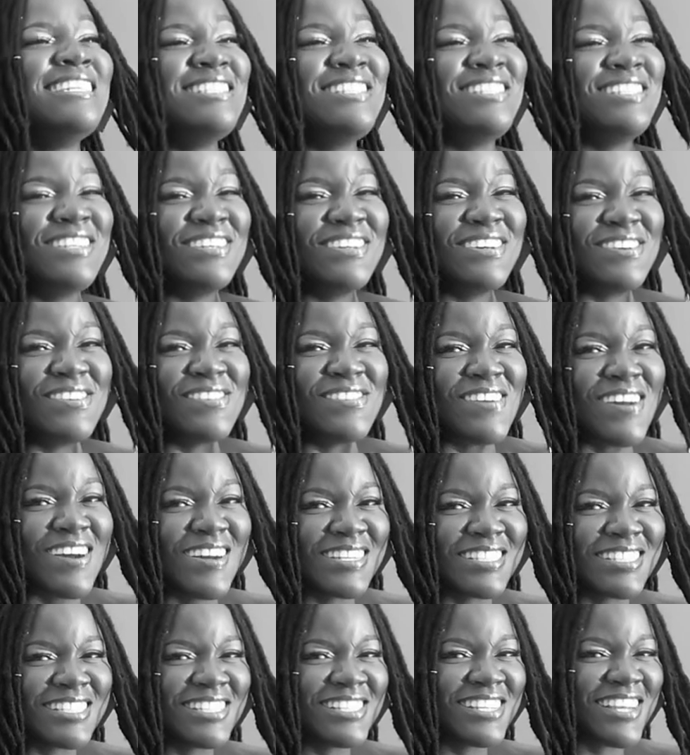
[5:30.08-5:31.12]
Into a
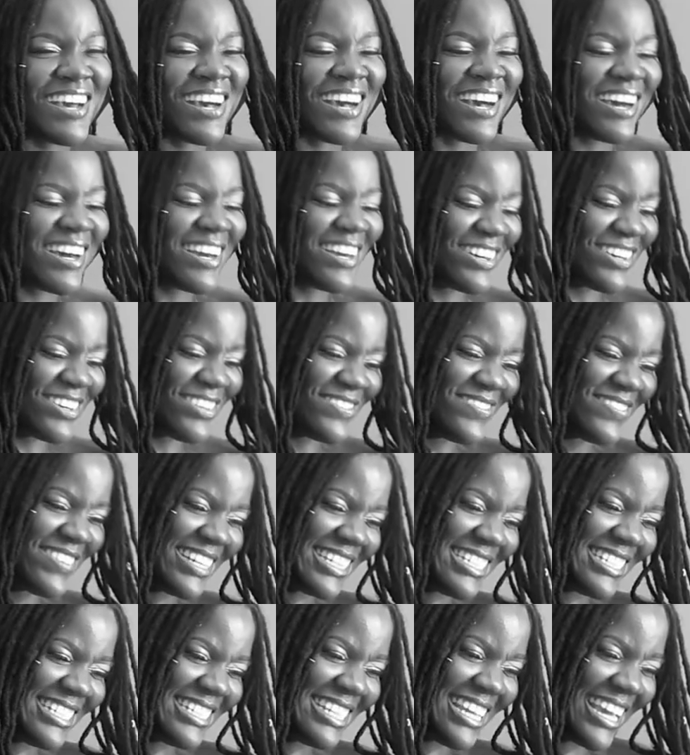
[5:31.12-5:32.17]
rock star of
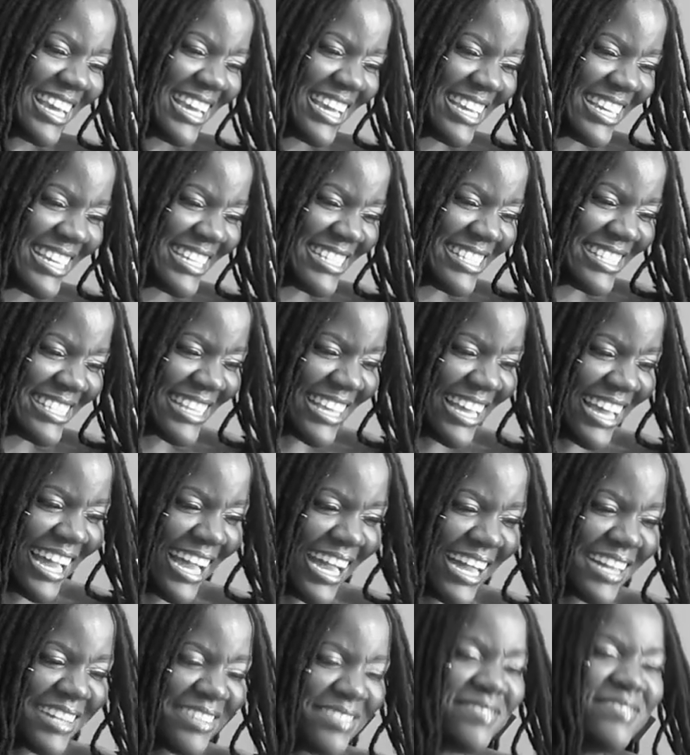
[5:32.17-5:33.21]
my days.
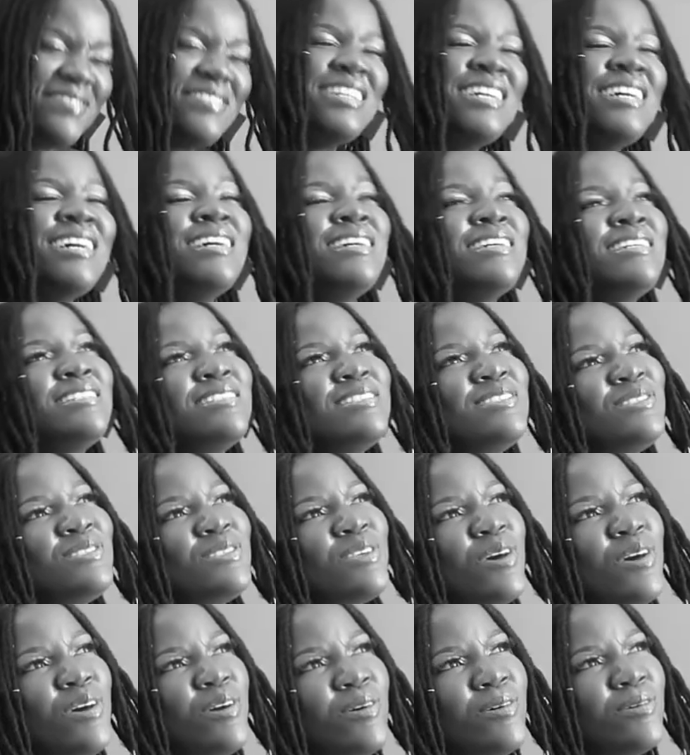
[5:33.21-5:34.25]

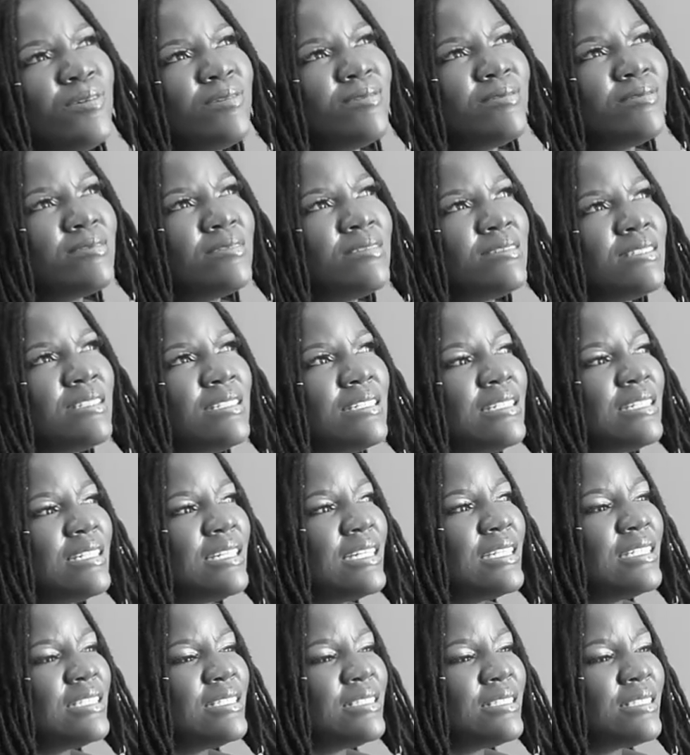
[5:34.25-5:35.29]
So
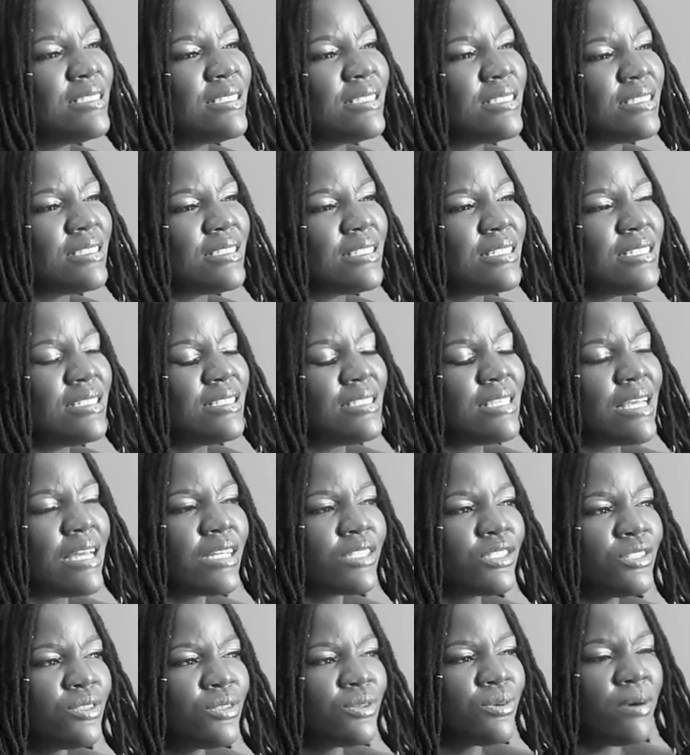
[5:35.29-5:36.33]
it's
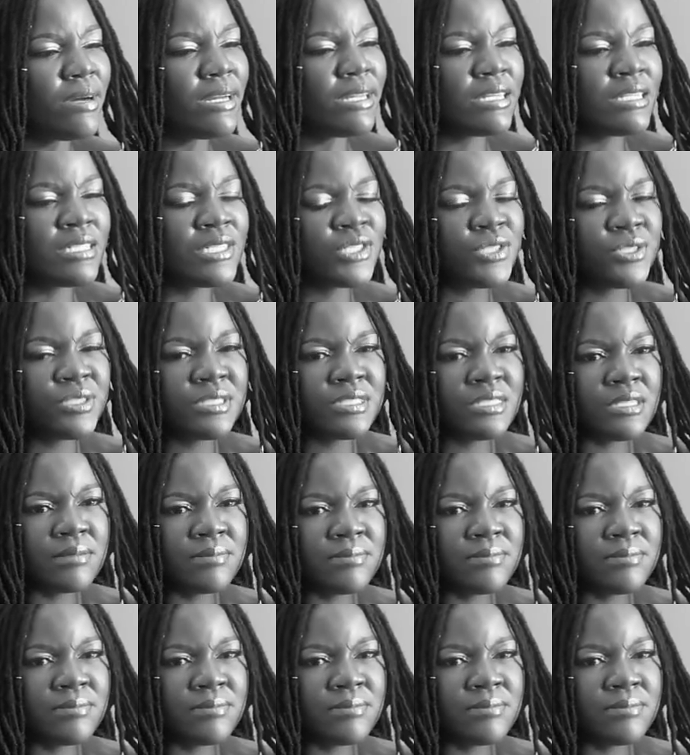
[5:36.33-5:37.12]
actually quite interesting